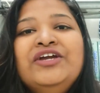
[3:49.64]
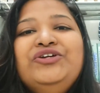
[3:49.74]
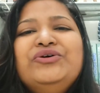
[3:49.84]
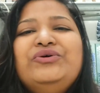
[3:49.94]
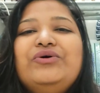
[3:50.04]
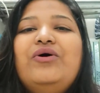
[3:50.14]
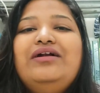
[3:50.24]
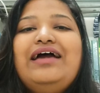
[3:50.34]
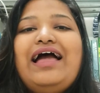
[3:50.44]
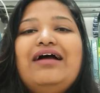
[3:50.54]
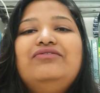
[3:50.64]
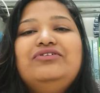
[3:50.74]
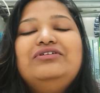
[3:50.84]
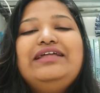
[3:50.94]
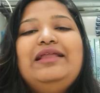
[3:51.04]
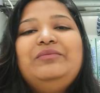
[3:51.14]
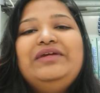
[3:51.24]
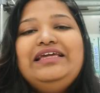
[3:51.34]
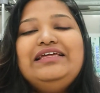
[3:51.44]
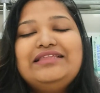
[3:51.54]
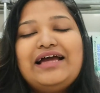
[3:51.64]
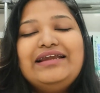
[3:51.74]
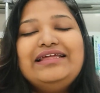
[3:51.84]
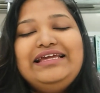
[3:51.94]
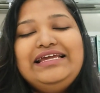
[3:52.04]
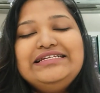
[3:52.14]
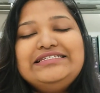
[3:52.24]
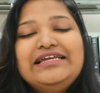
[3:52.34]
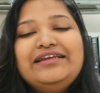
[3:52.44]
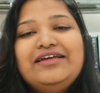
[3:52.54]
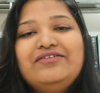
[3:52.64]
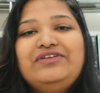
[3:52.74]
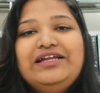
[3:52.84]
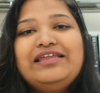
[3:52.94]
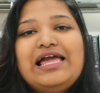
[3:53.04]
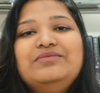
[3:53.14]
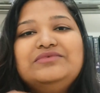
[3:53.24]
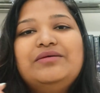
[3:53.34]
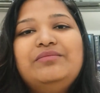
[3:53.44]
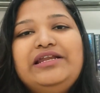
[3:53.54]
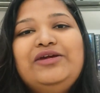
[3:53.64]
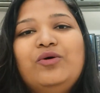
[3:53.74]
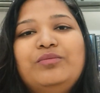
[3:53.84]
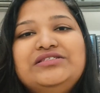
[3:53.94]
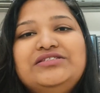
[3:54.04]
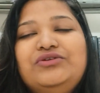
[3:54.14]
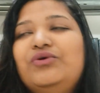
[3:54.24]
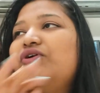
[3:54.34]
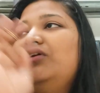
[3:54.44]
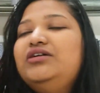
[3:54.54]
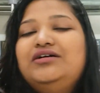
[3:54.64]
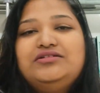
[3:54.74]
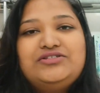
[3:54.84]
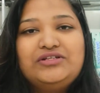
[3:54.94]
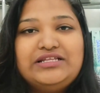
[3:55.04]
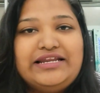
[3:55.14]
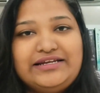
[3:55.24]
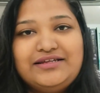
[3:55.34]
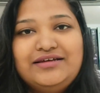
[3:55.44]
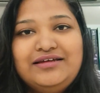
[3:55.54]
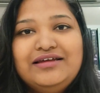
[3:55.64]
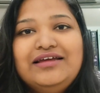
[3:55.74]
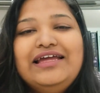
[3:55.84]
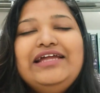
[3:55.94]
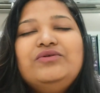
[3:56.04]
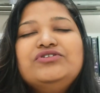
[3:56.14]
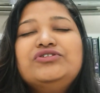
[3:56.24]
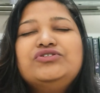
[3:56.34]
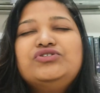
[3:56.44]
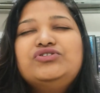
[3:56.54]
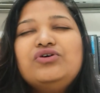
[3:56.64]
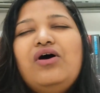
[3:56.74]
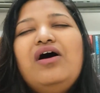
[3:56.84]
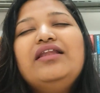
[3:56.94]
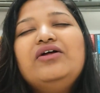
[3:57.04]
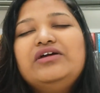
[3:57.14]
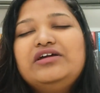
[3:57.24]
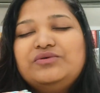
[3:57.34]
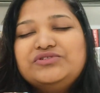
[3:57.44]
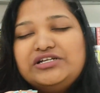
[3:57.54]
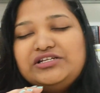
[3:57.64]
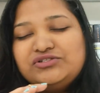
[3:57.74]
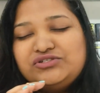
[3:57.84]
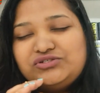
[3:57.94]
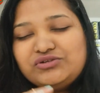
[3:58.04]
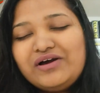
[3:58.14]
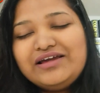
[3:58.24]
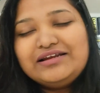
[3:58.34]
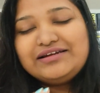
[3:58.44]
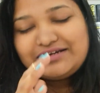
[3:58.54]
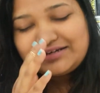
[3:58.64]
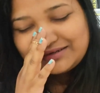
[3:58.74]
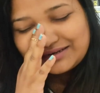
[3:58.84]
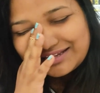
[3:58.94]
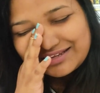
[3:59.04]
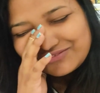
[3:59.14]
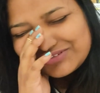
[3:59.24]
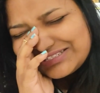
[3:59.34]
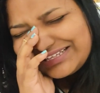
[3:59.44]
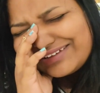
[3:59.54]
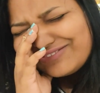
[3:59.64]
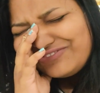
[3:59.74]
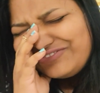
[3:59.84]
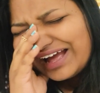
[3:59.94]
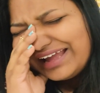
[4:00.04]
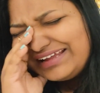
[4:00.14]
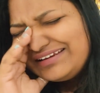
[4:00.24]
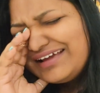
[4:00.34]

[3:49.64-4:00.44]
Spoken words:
You don't have to tell me that each and every time somebody opens a door or turns on the light. It was so annoying. I was getting so irritated. I was like, fine,